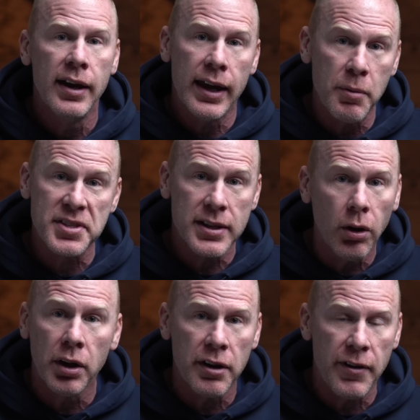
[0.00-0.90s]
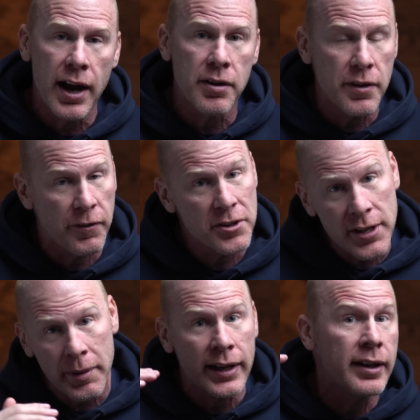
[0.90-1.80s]
It was still undervalued the first
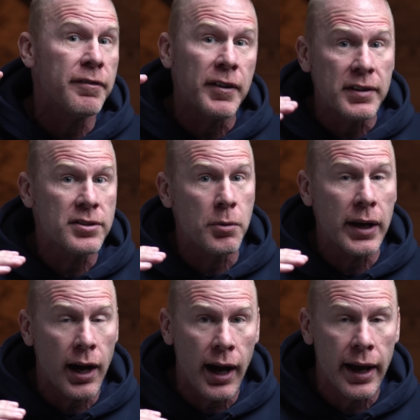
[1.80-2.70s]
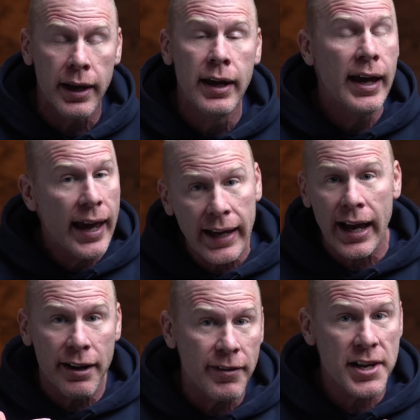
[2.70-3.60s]
time it hit a 52 week high, and
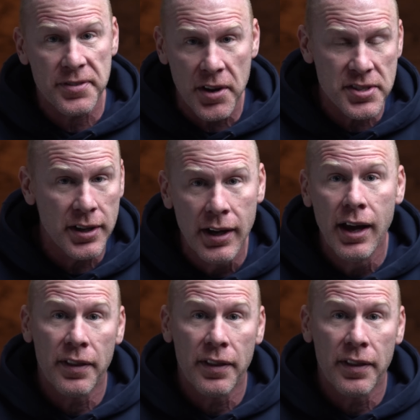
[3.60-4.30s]
kind of vice versa.